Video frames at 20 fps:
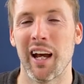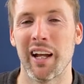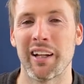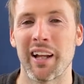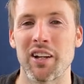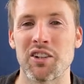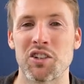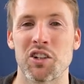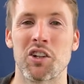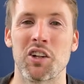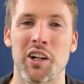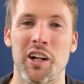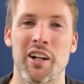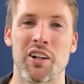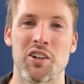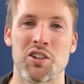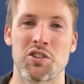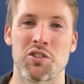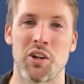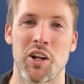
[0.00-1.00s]
And that's a good
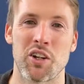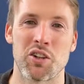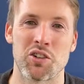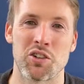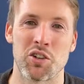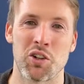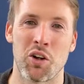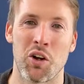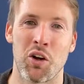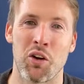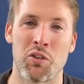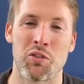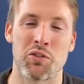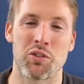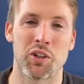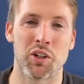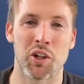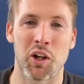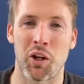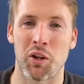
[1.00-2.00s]
illustration of,
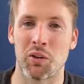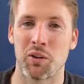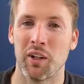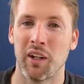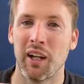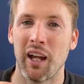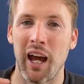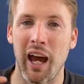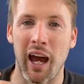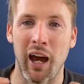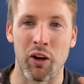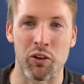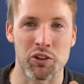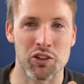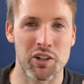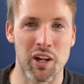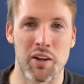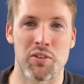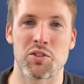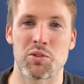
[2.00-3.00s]
you know, how
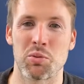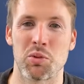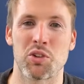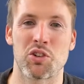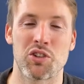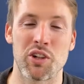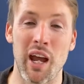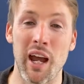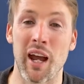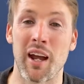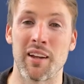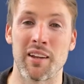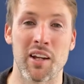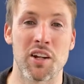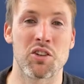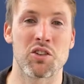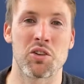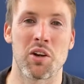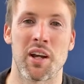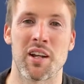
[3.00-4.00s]
chefs will share
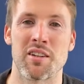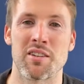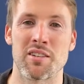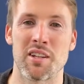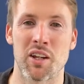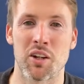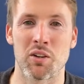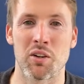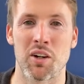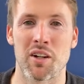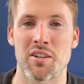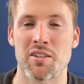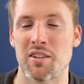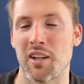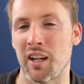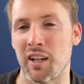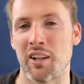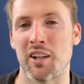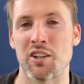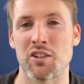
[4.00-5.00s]
their trade secrets
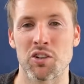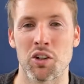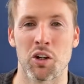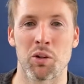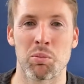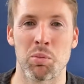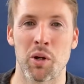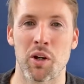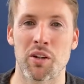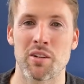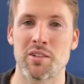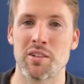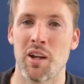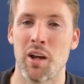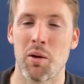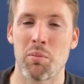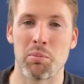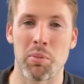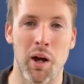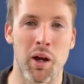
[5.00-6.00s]
in these cookbooks,
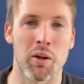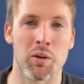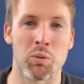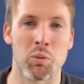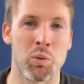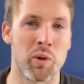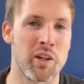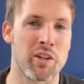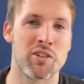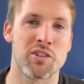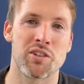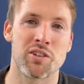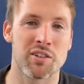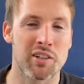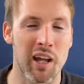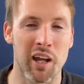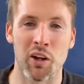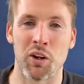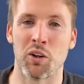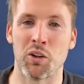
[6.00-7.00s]
but we
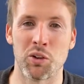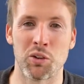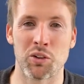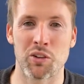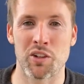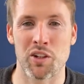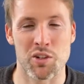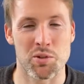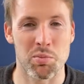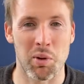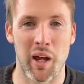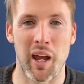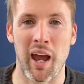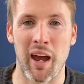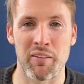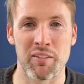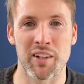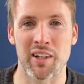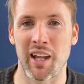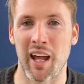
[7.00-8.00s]
still, despite
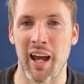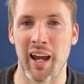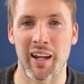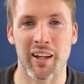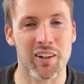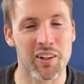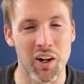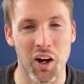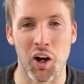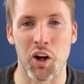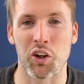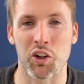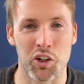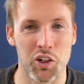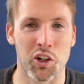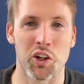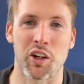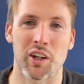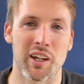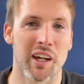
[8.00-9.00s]
having that, can't
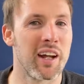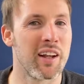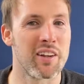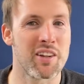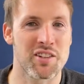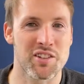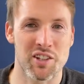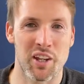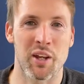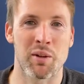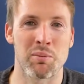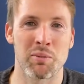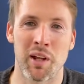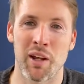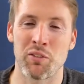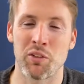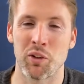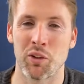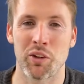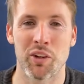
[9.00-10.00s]
cook at the same
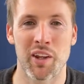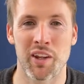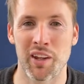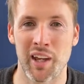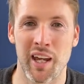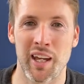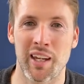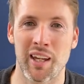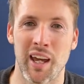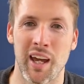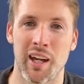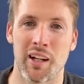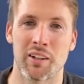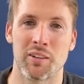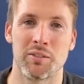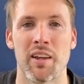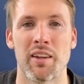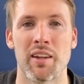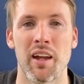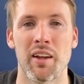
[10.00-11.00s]
level that they can.
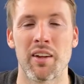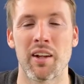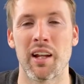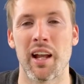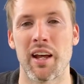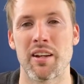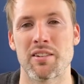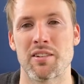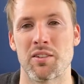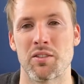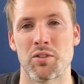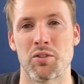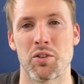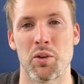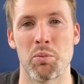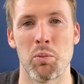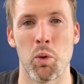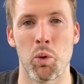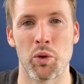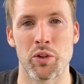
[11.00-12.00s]
The other lesson
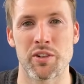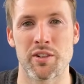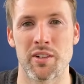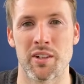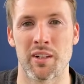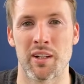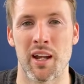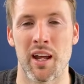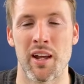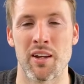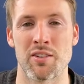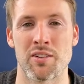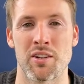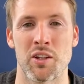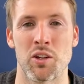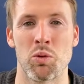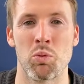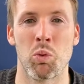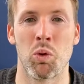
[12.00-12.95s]
from Austin is that you